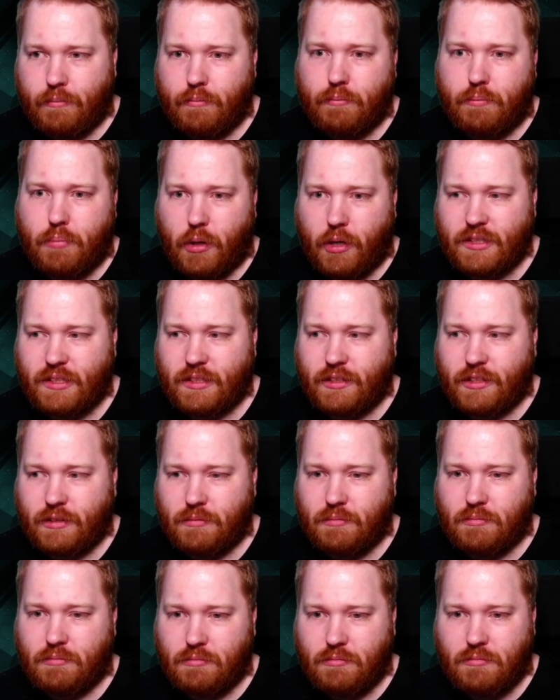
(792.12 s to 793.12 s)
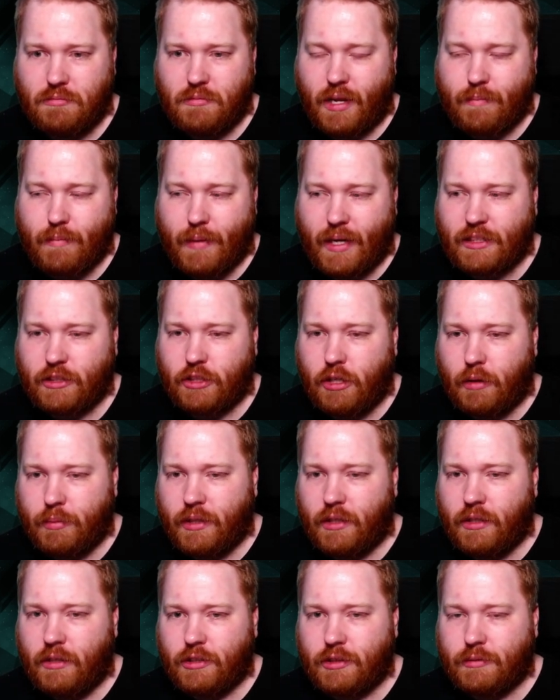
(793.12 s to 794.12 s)
person that made the copy
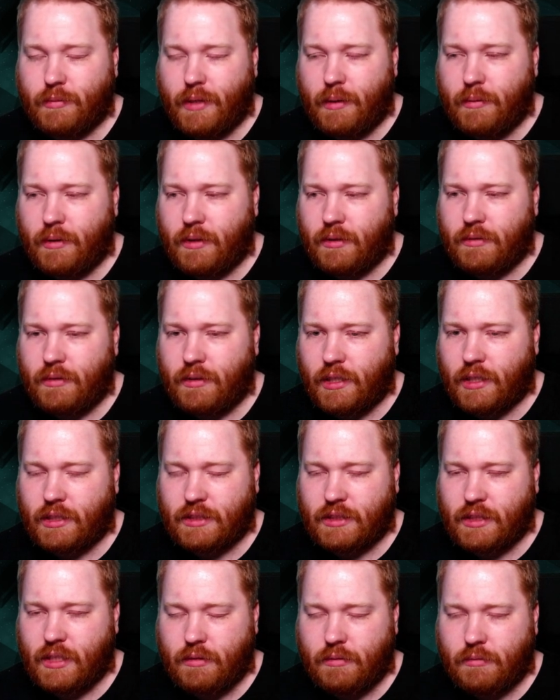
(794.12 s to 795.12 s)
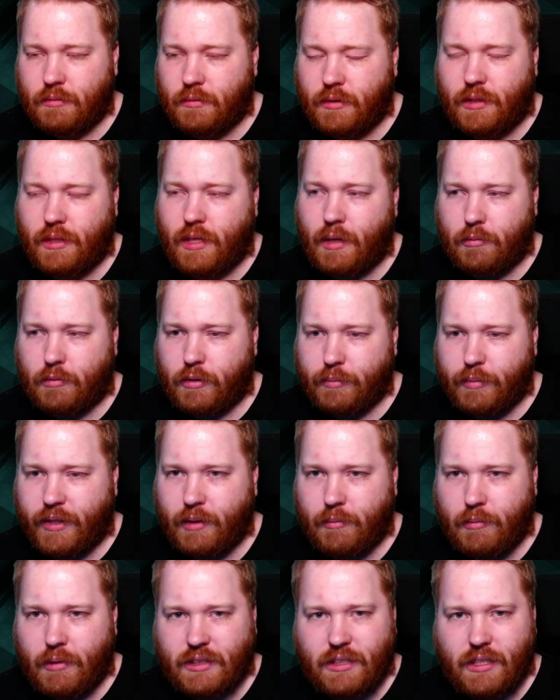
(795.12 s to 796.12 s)
knows, maybe. Like I said, I'm
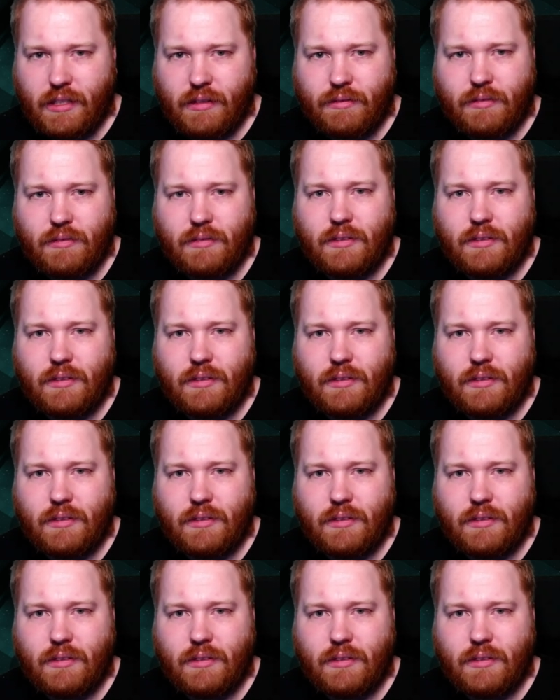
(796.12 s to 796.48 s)
repeating myself.